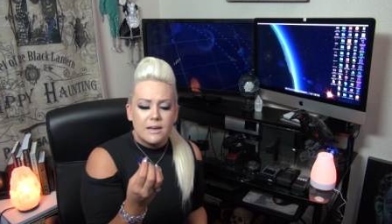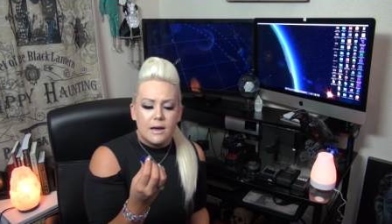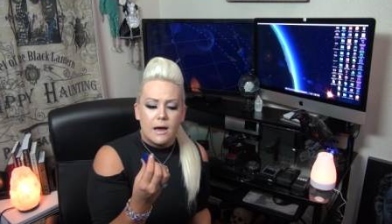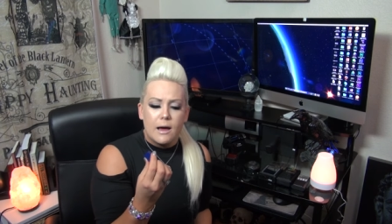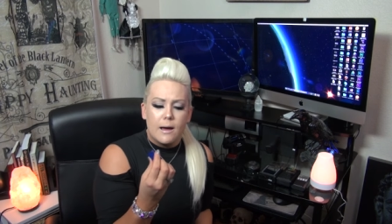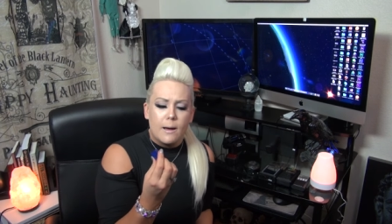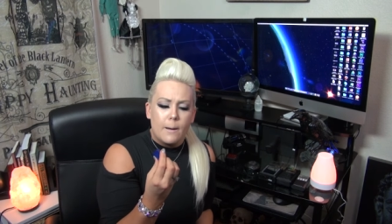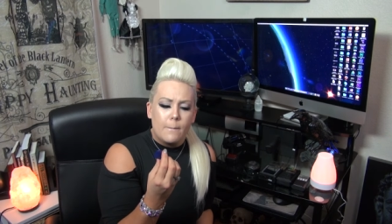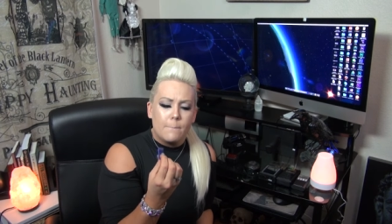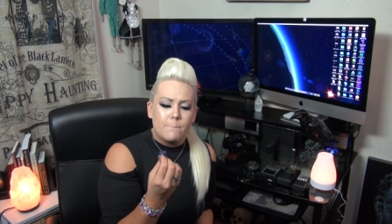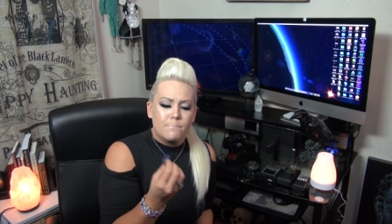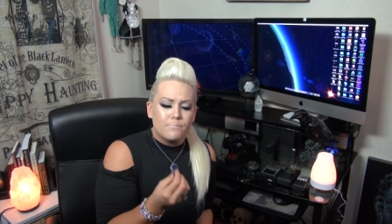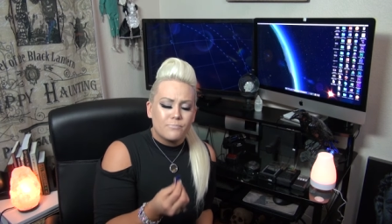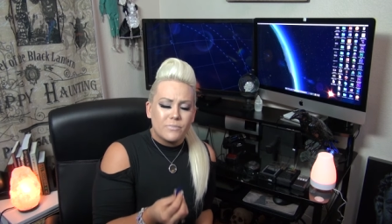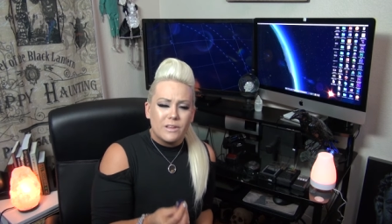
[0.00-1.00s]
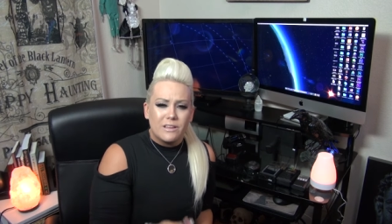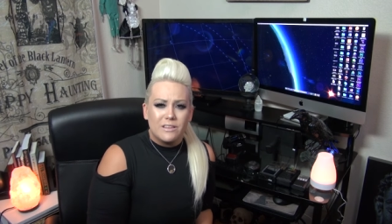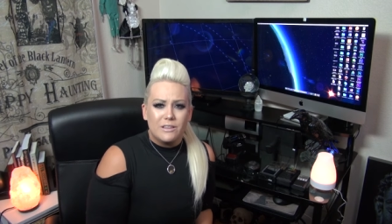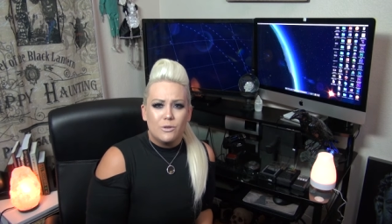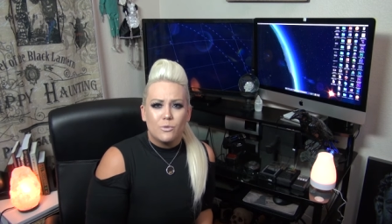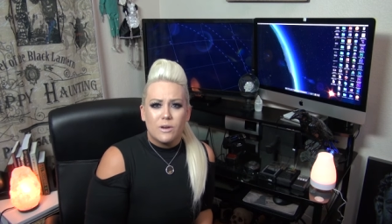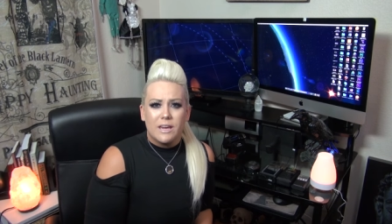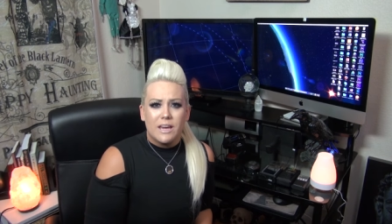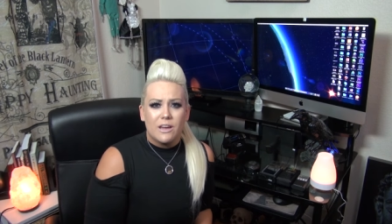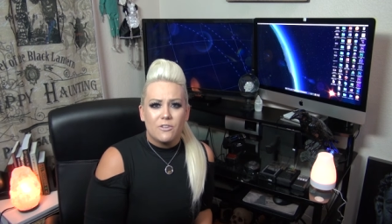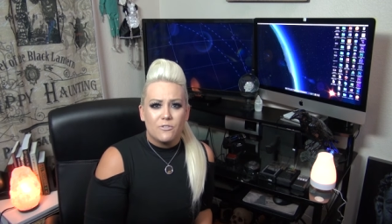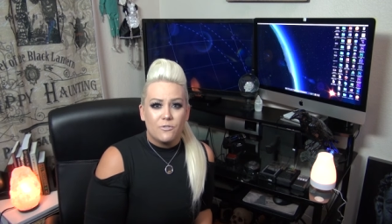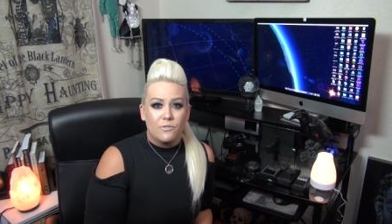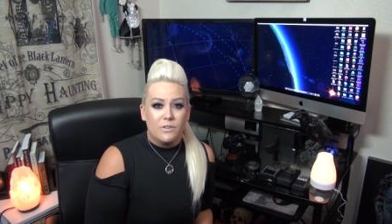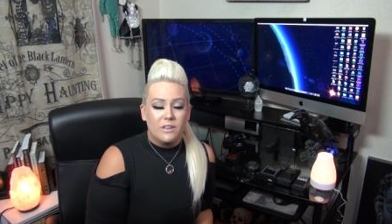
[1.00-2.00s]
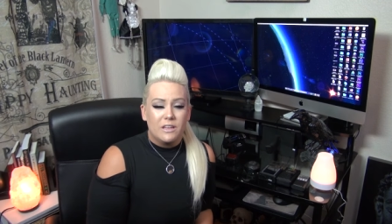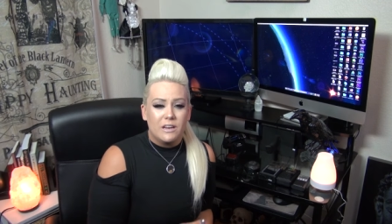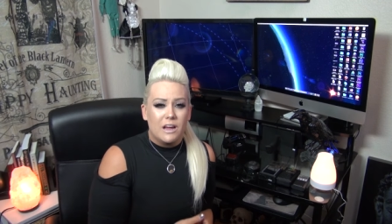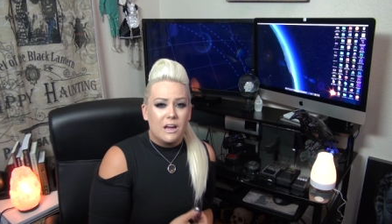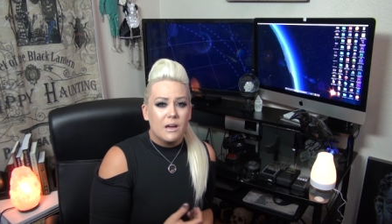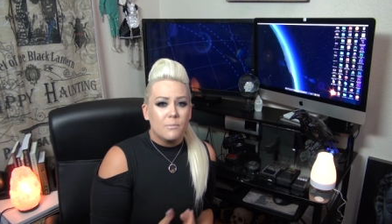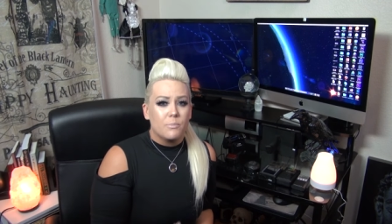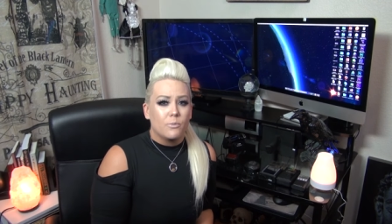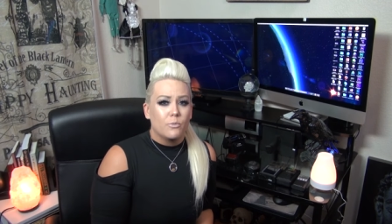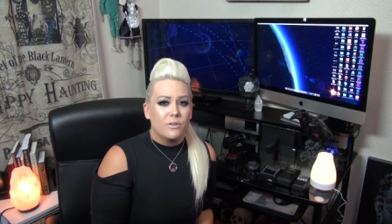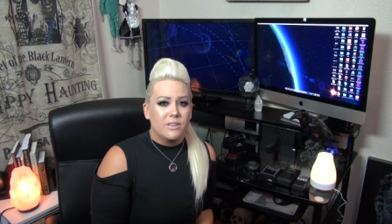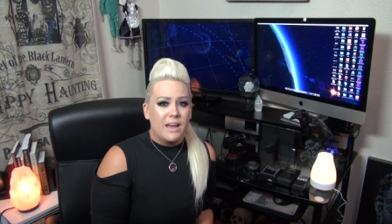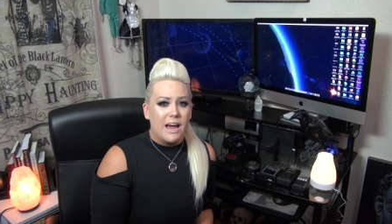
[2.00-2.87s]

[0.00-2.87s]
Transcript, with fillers: um, you can't fill it up with